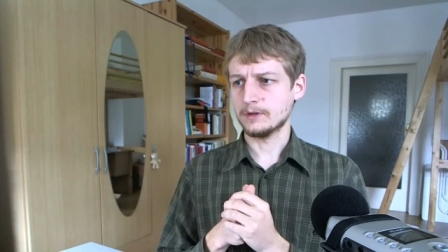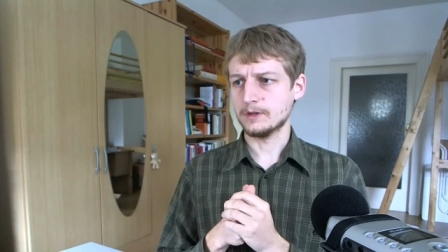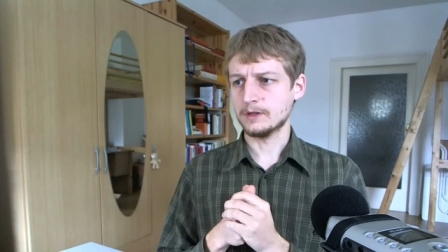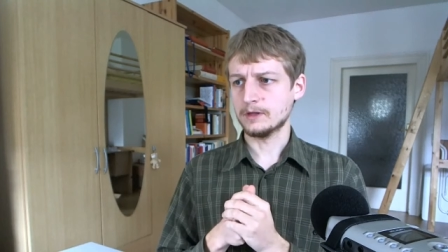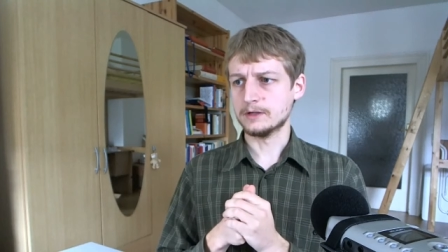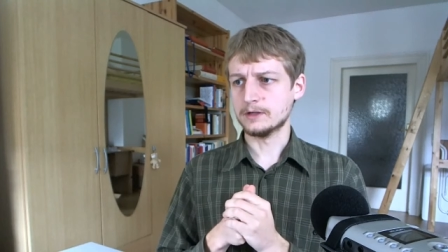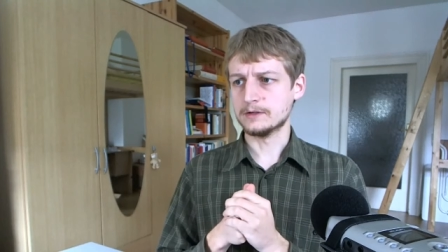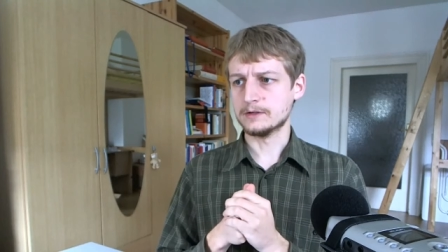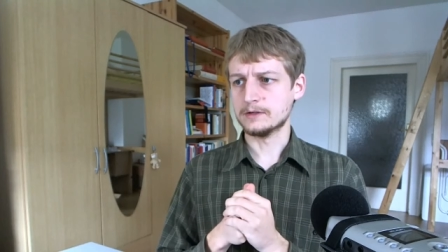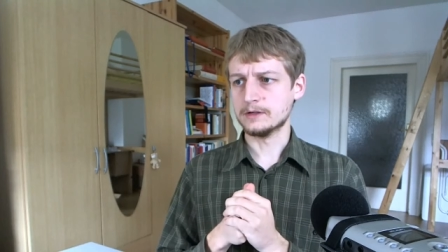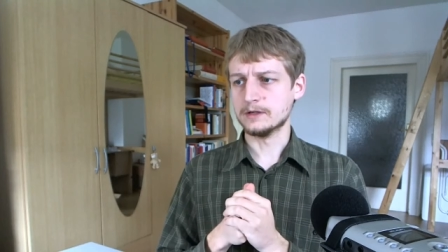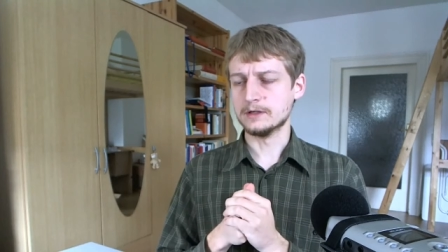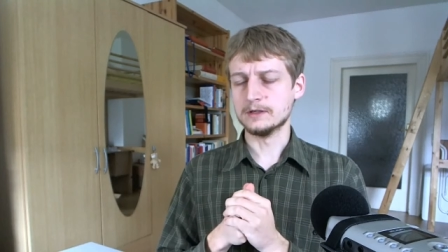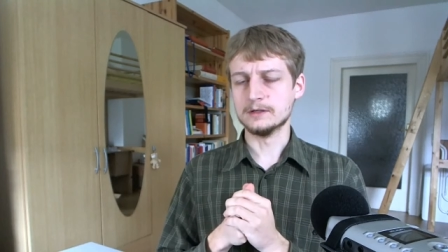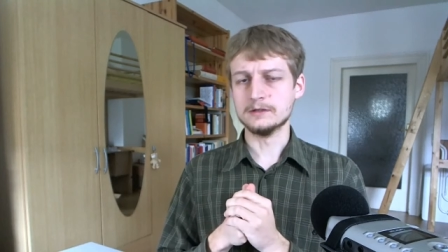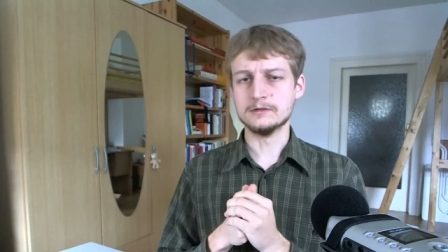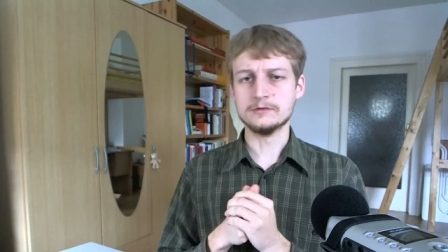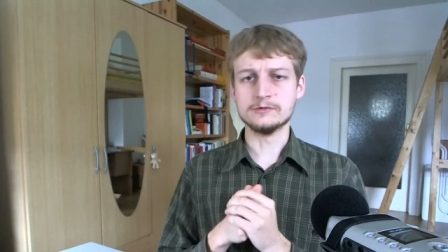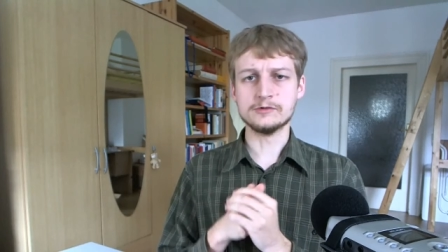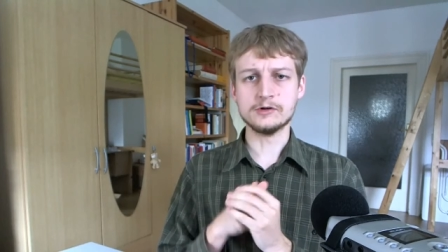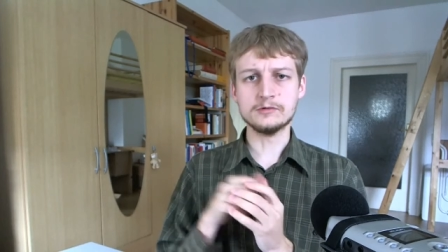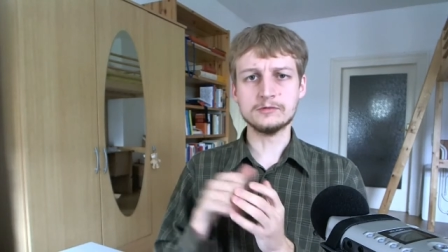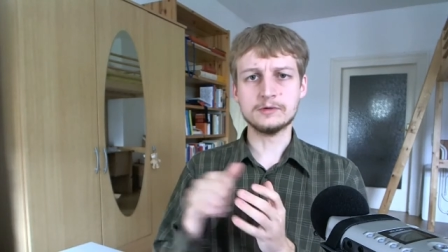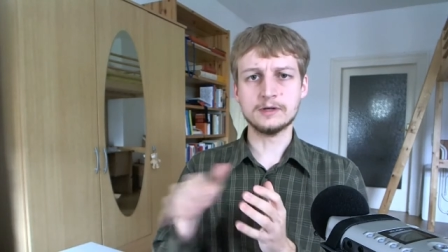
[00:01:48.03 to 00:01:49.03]
in a
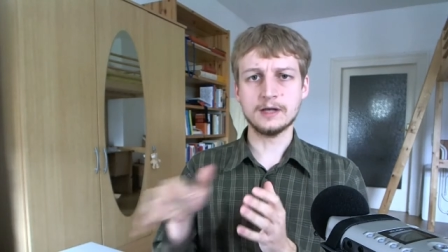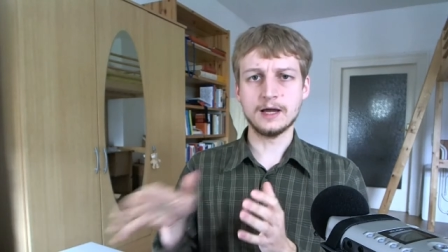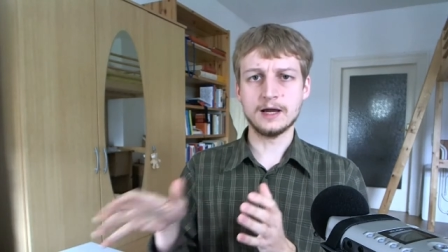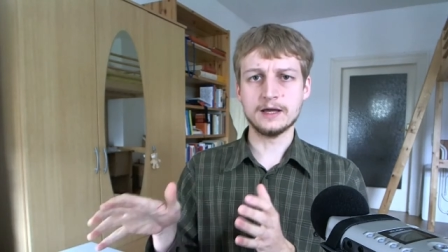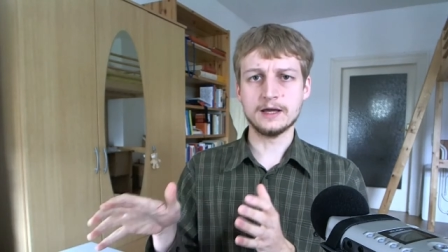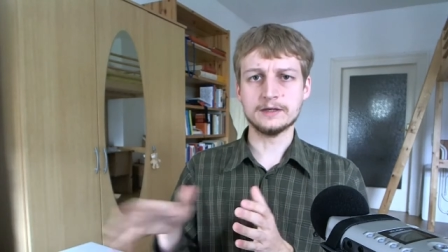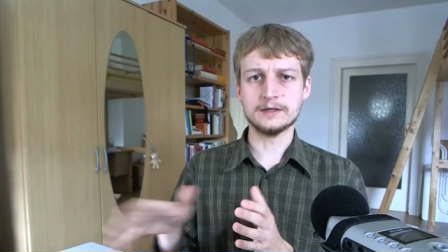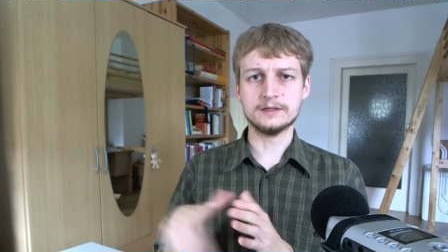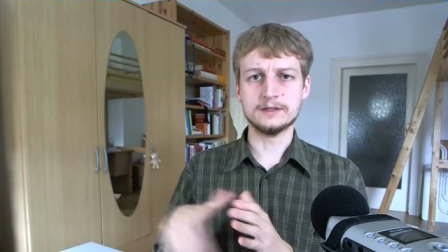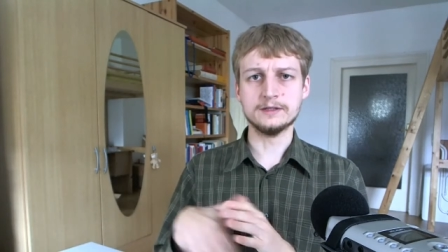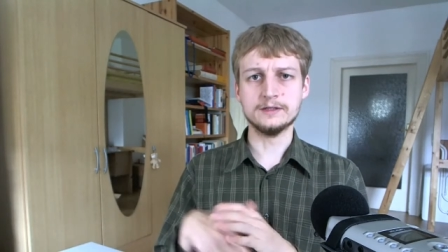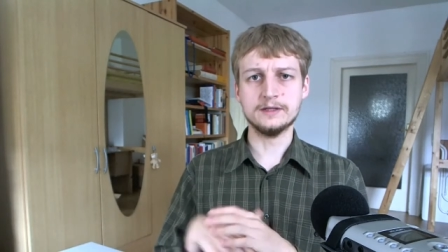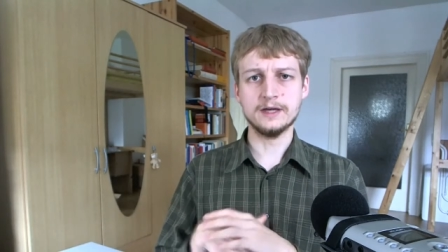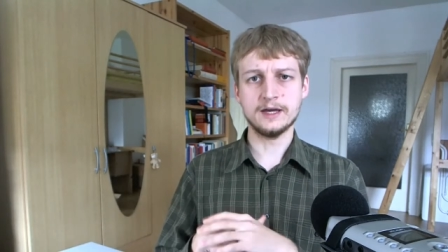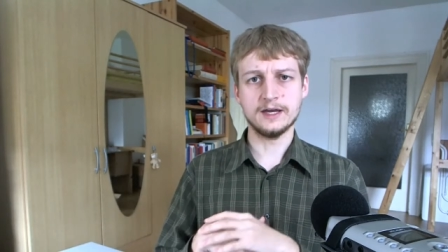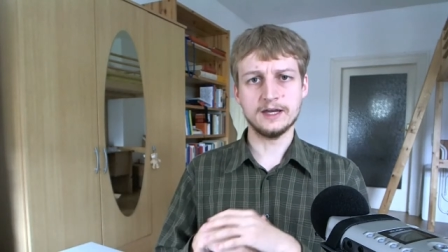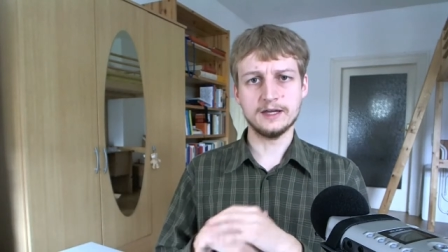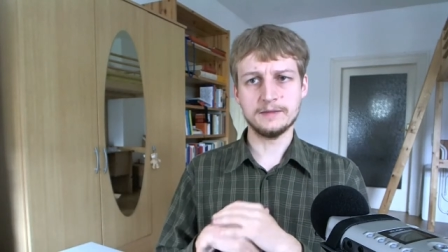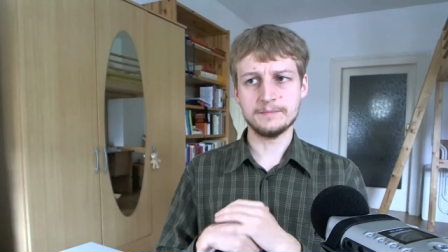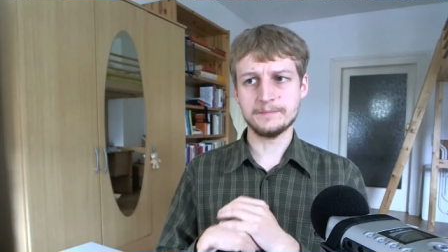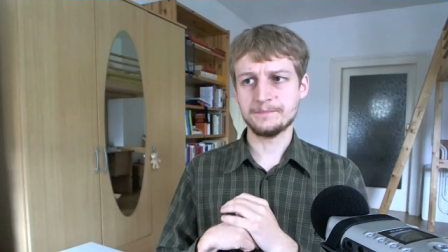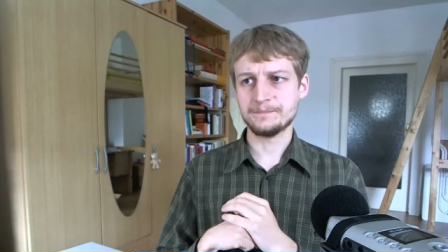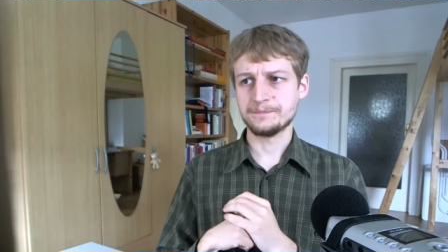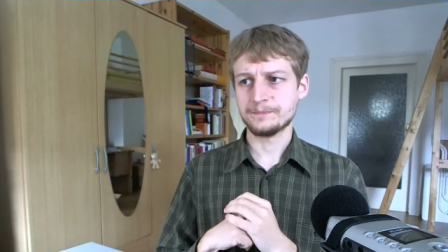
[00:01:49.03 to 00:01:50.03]
roguelike
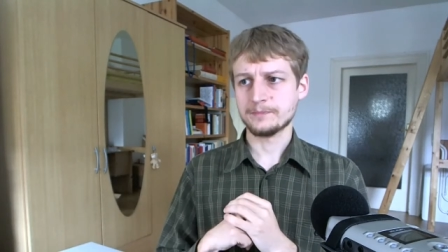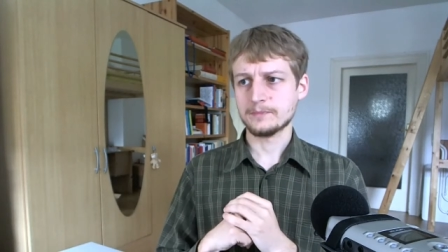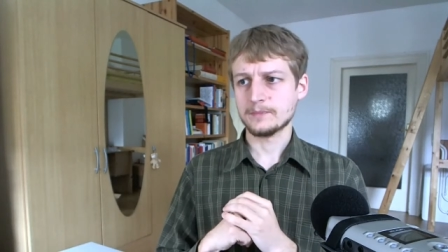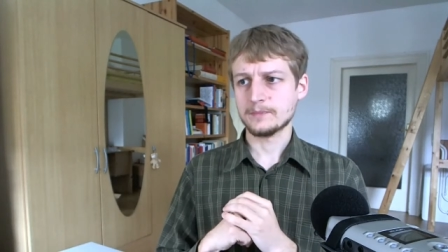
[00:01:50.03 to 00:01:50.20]
game,